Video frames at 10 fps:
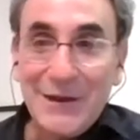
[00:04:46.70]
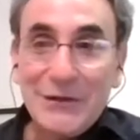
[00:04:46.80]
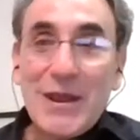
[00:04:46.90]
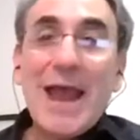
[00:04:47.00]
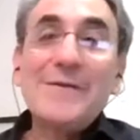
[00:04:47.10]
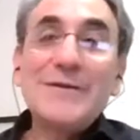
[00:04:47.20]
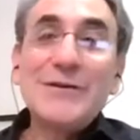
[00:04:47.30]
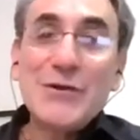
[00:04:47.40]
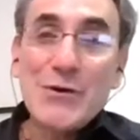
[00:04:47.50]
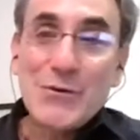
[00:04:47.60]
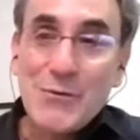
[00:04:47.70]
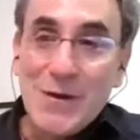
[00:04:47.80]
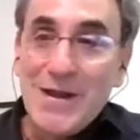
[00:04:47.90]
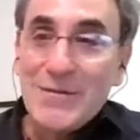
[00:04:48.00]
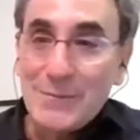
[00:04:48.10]
You have to know
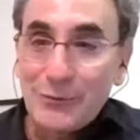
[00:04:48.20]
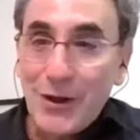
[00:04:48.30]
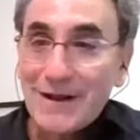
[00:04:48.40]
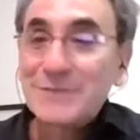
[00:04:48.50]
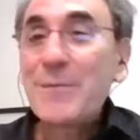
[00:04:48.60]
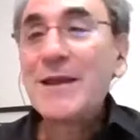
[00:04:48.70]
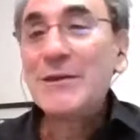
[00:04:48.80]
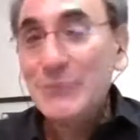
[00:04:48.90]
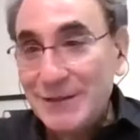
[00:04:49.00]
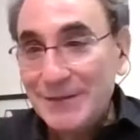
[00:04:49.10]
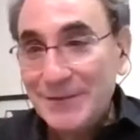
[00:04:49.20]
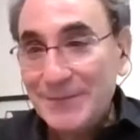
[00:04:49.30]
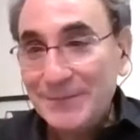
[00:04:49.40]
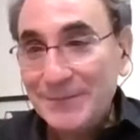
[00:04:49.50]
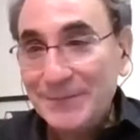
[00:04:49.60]
the products by using them.
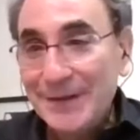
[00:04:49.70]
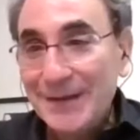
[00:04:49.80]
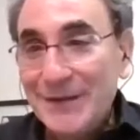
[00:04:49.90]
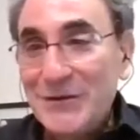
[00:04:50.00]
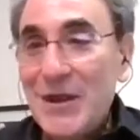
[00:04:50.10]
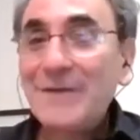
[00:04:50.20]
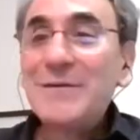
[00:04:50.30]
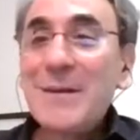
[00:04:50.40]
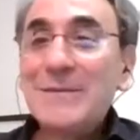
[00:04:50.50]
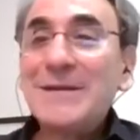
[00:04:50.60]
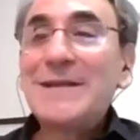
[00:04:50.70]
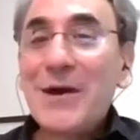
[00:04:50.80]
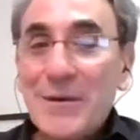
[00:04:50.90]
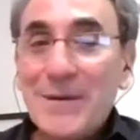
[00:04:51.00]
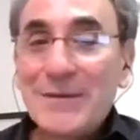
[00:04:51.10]
You have to be able to
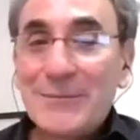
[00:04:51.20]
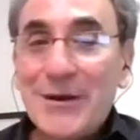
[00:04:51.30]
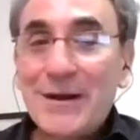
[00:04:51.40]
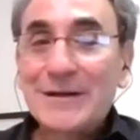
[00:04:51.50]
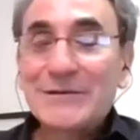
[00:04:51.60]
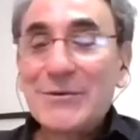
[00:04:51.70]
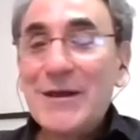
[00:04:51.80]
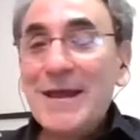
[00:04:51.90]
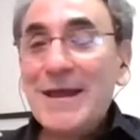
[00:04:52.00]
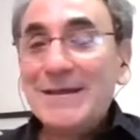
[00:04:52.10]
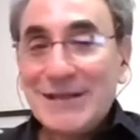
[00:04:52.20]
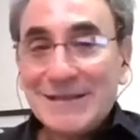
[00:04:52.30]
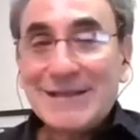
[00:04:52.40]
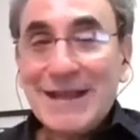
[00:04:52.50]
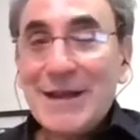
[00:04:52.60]
tell about the products. So just
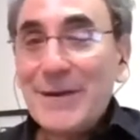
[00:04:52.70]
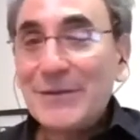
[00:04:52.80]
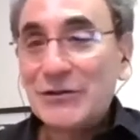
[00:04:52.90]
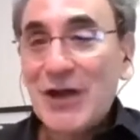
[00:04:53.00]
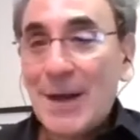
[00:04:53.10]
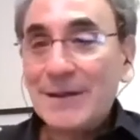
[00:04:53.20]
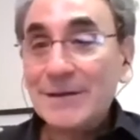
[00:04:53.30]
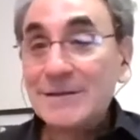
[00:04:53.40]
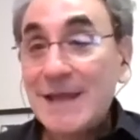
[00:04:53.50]
think about the shopping list.